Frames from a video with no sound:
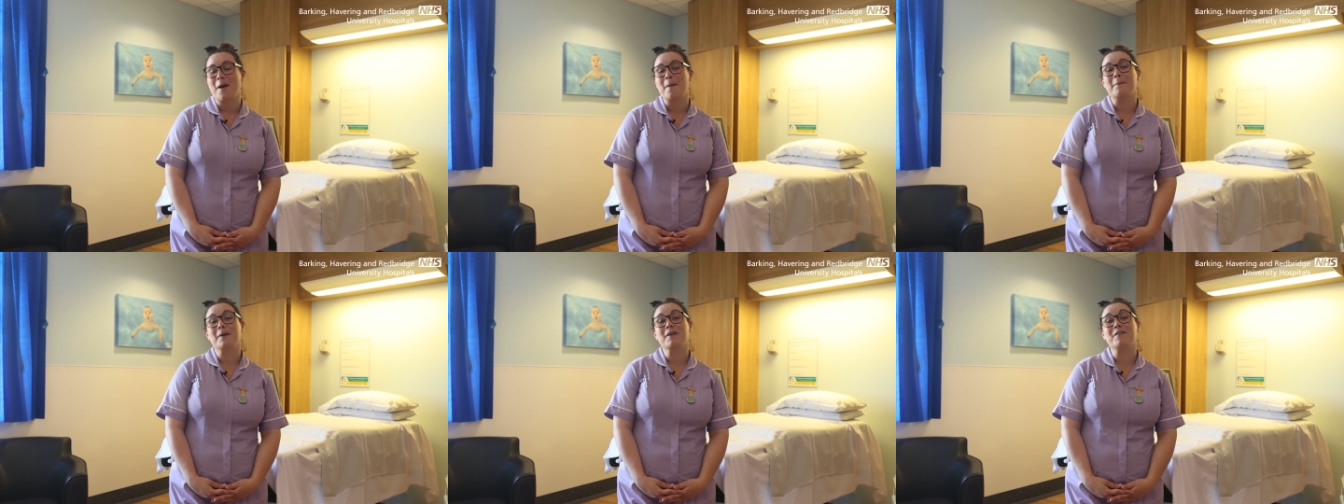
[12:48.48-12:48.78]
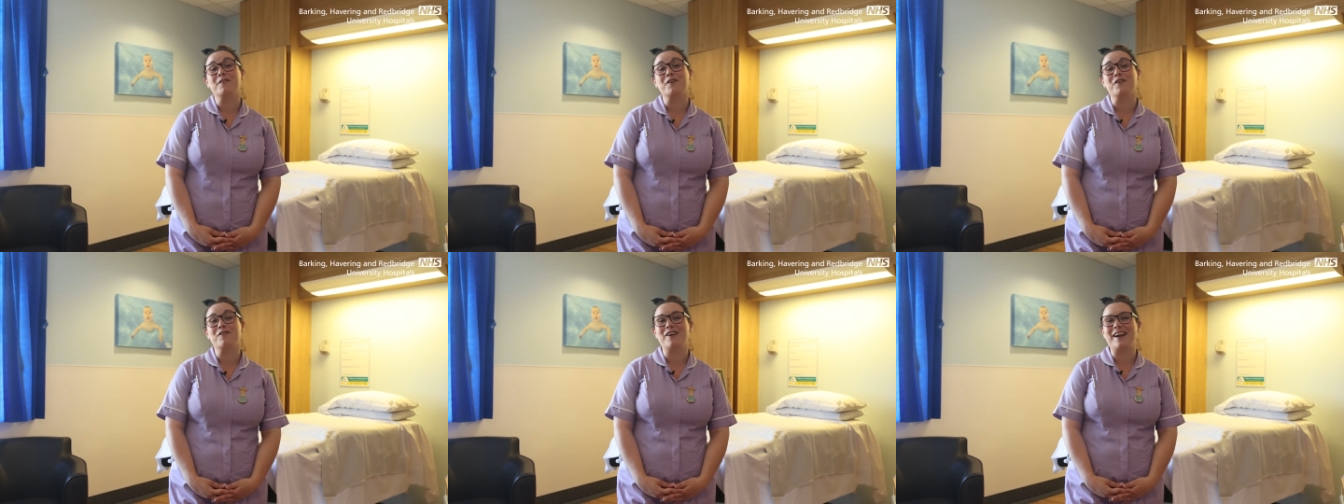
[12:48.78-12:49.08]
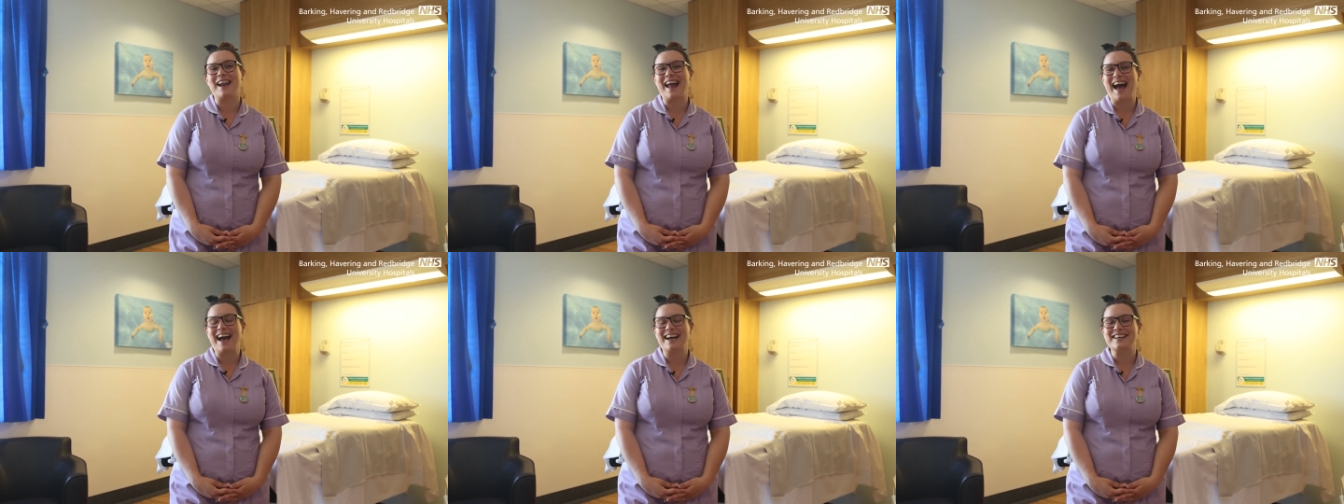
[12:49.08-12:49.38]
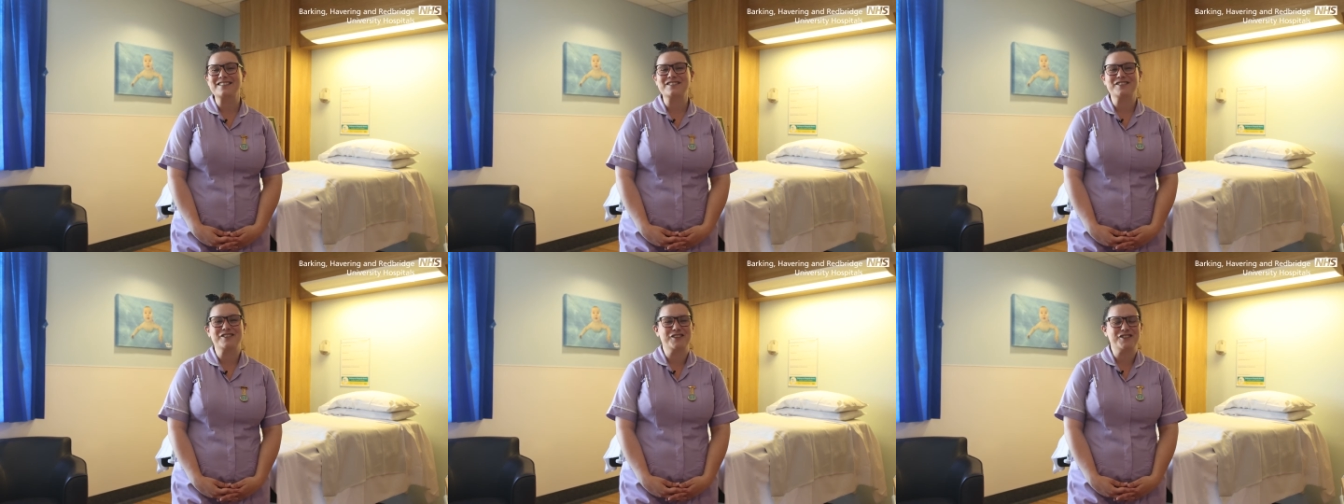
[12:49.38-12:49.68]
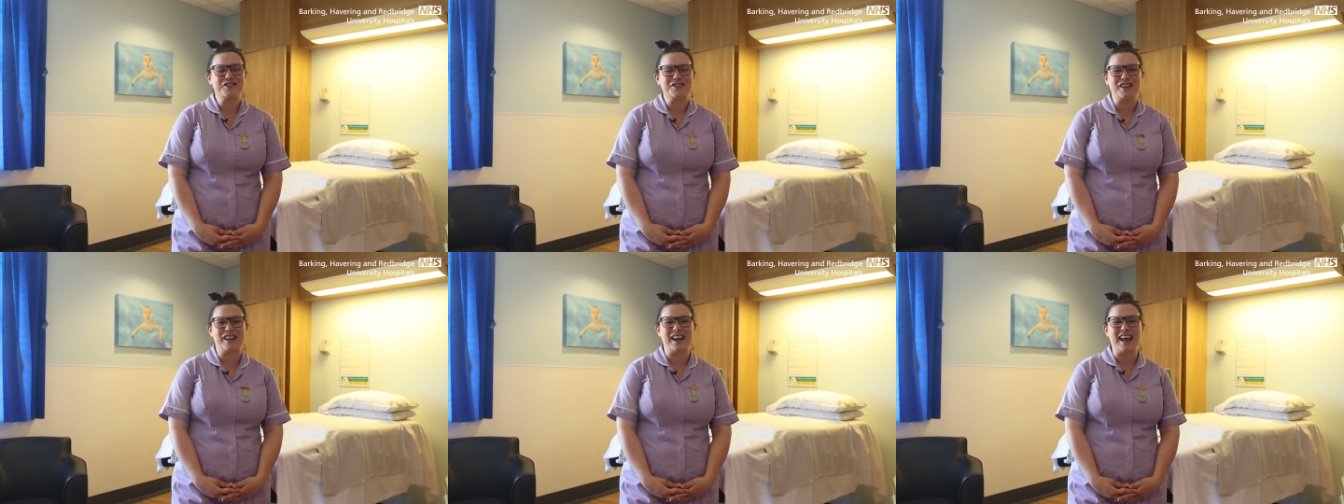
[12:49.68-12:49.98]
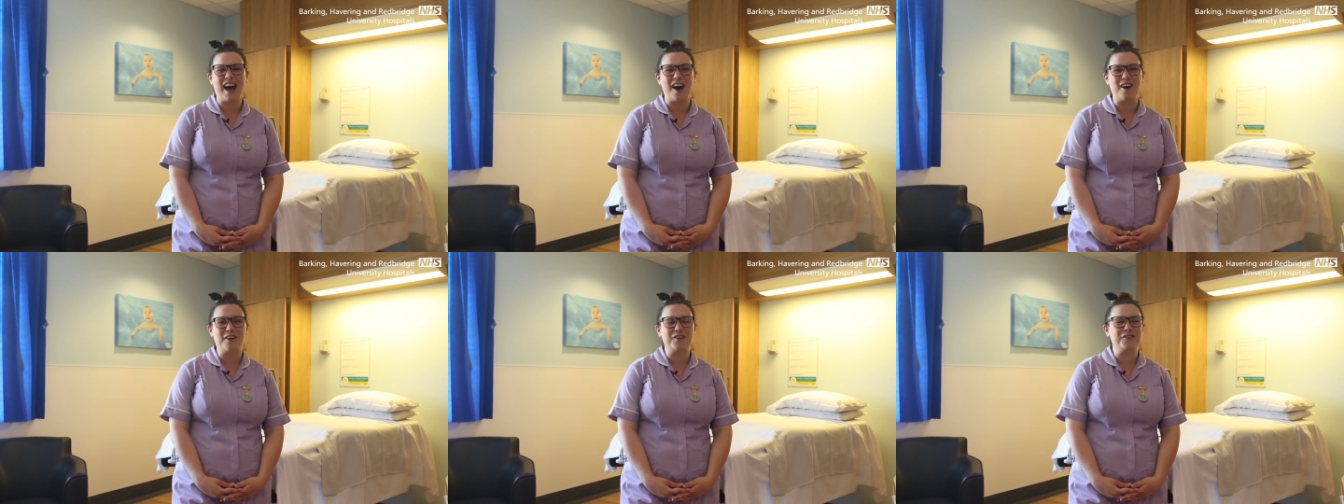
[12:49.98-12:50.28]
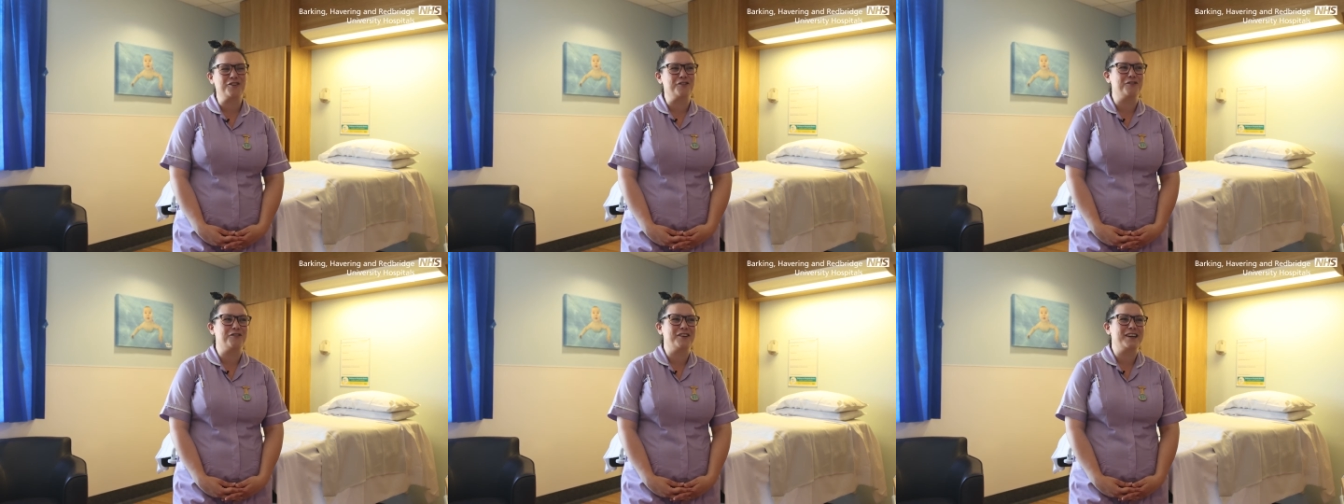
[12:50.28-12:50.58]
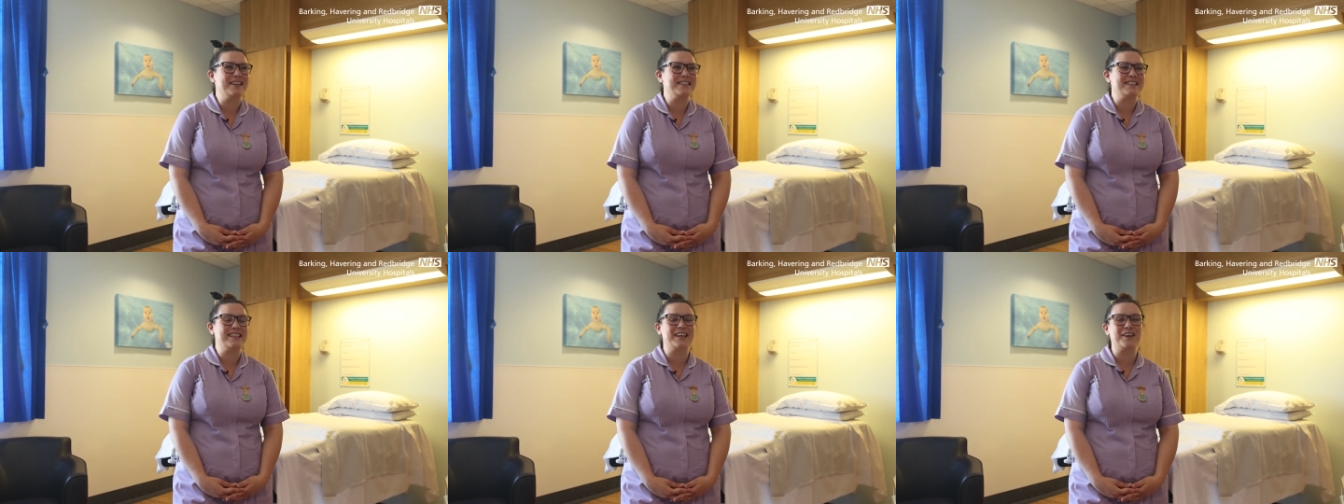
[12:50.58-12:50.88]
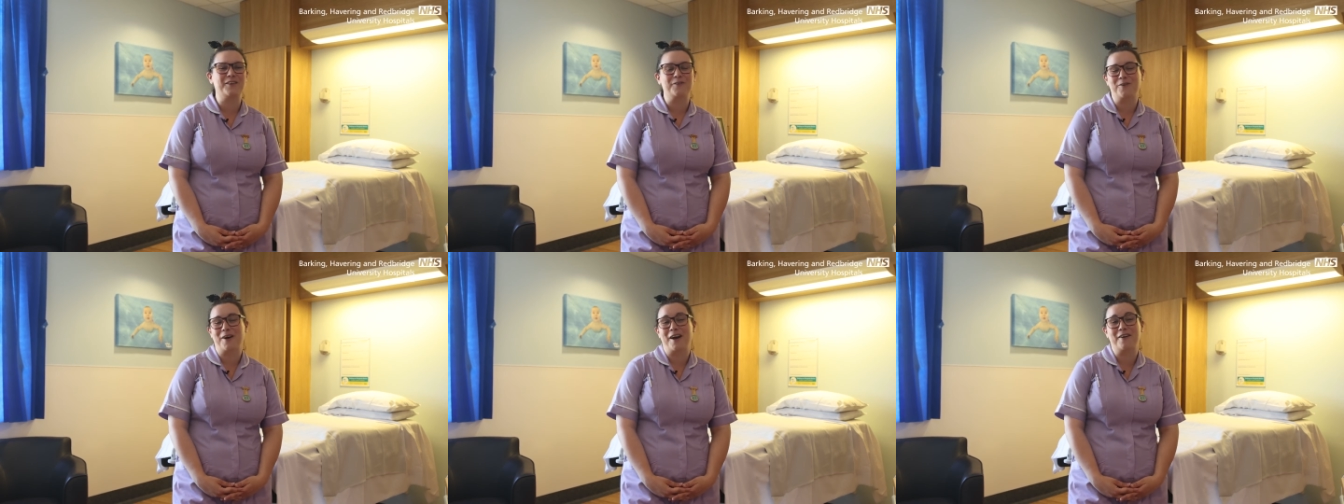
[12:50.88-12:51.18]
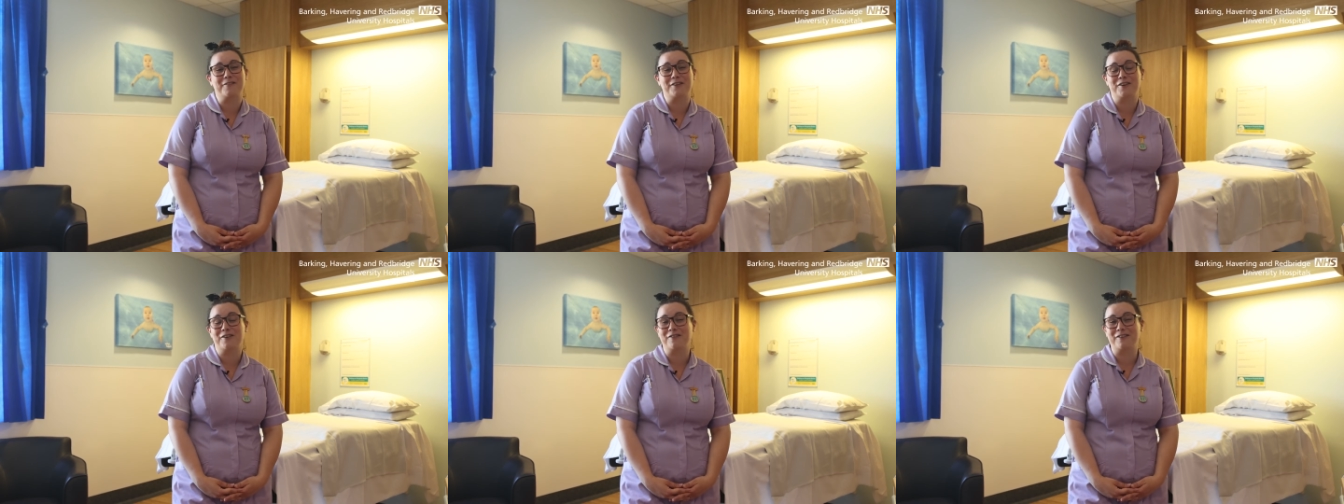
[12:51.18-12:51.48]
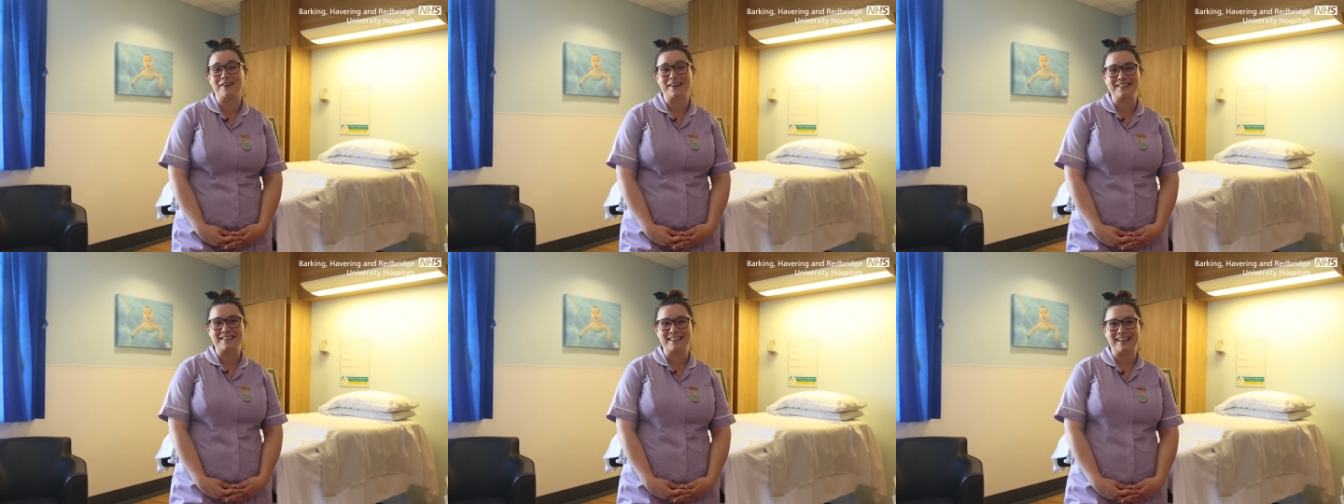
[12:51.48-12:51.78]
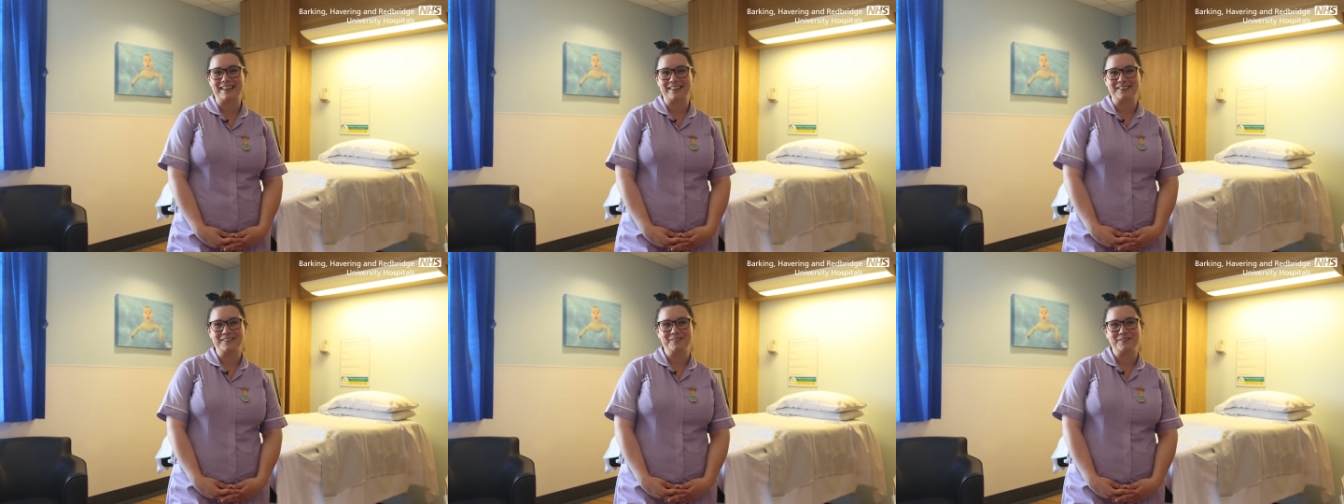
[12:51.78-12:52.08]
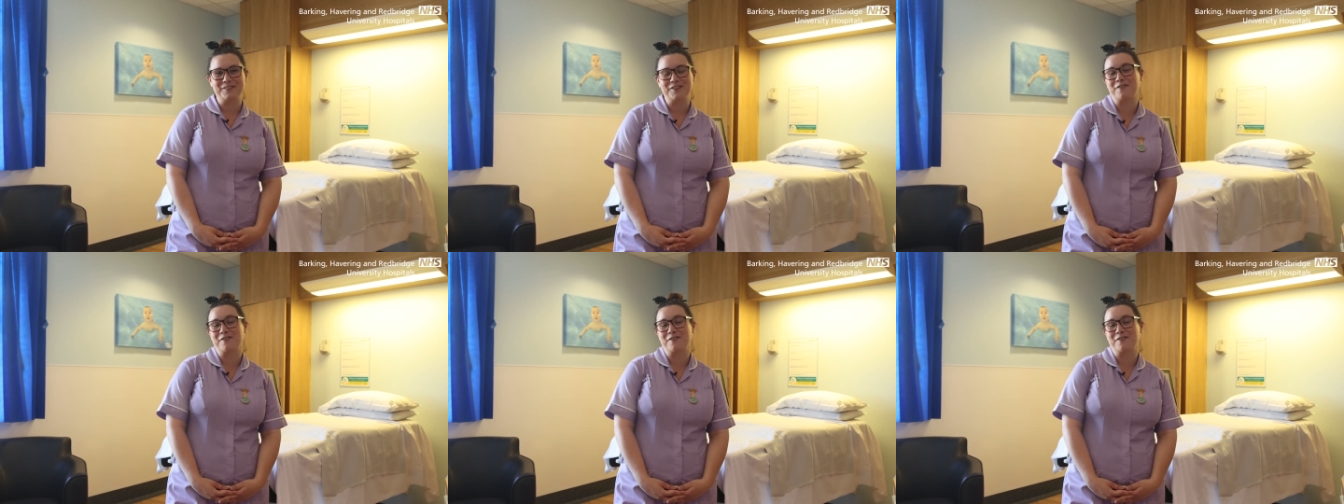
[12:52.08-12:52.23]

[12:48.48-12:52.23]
But if you're relaxed, you chill out, you're reading whatever you're reading,